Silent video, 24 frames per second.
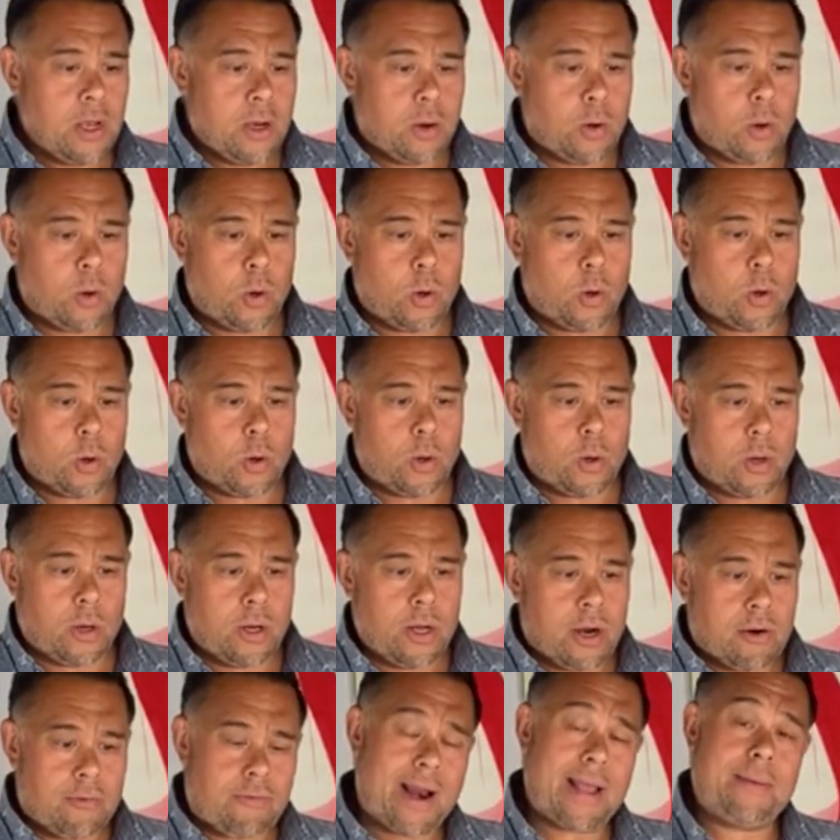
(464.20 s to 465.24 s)
or
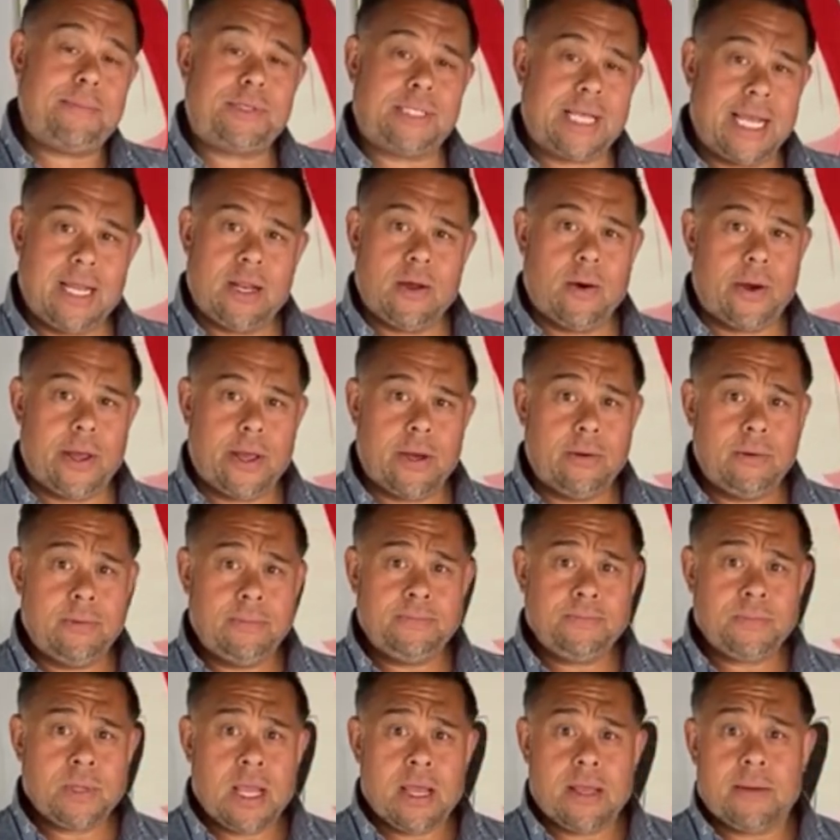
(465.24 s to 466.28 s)
rapeseed oil,
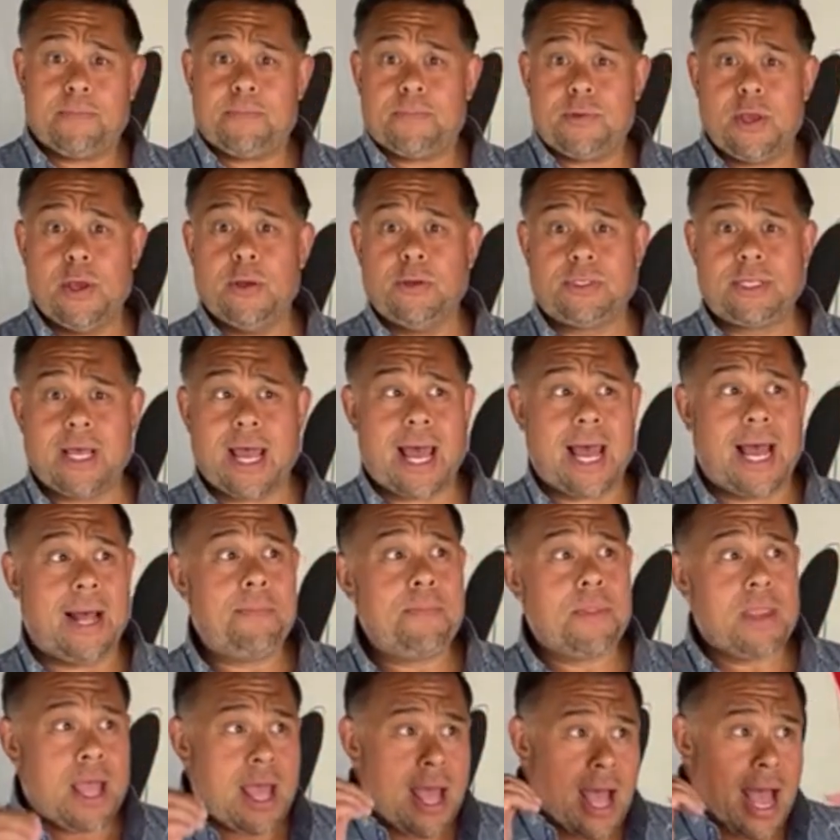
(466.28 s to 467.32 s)
use that.
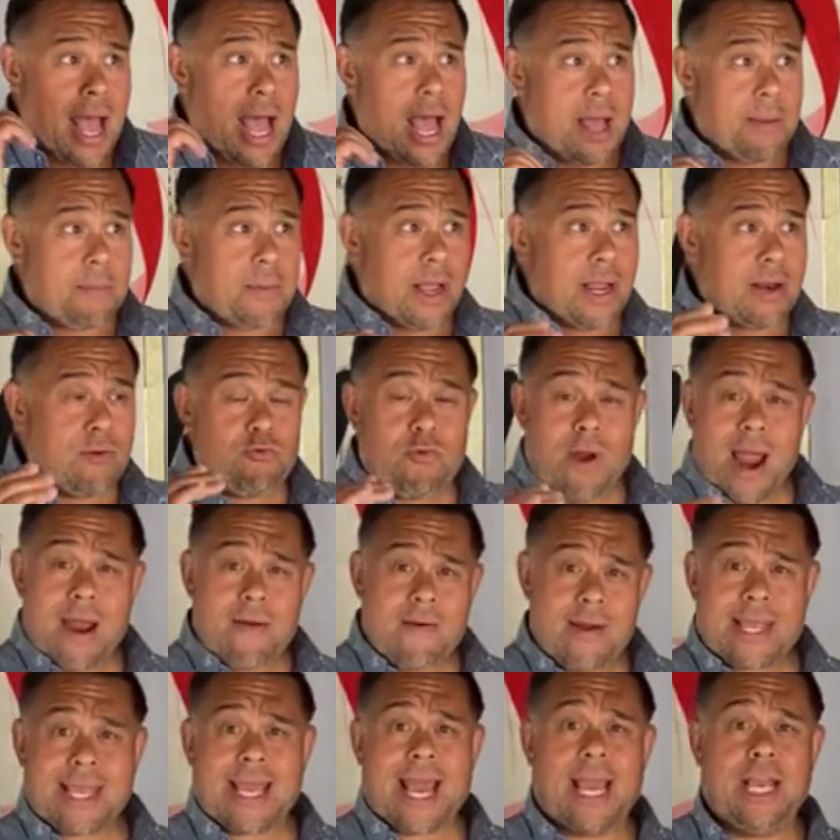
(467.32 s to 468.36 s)
In rare
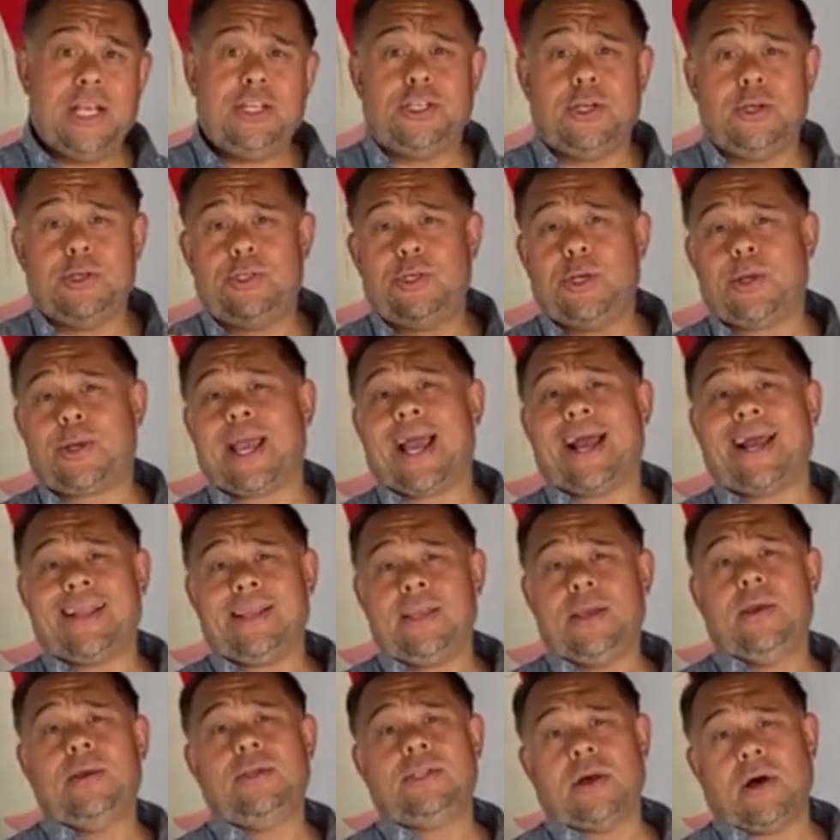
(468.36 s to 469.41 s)
occasions, you can
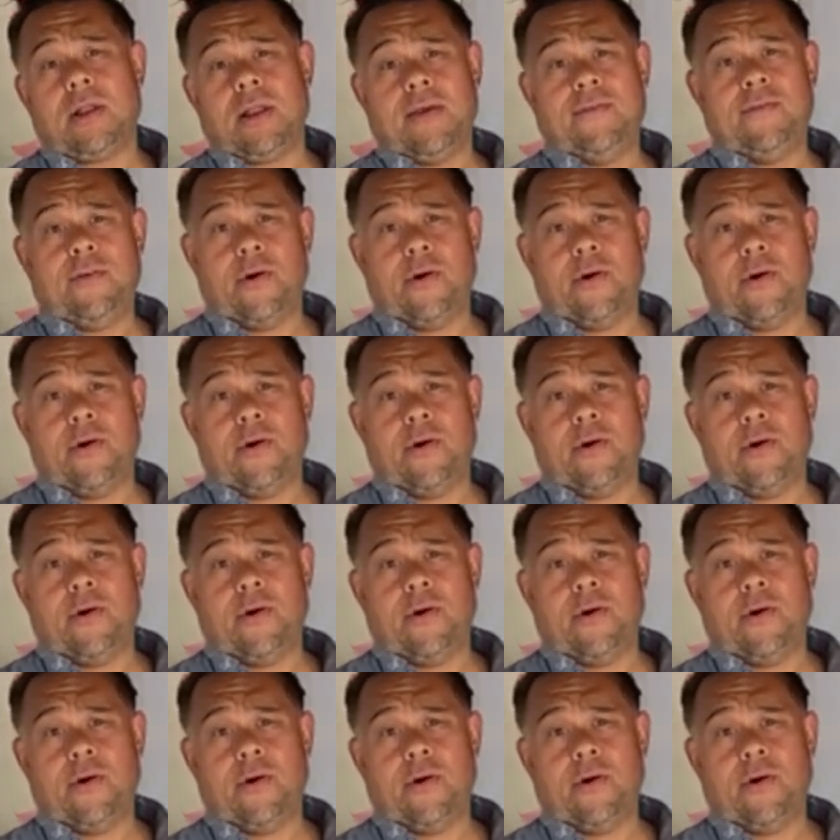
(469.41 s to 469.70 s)
use olive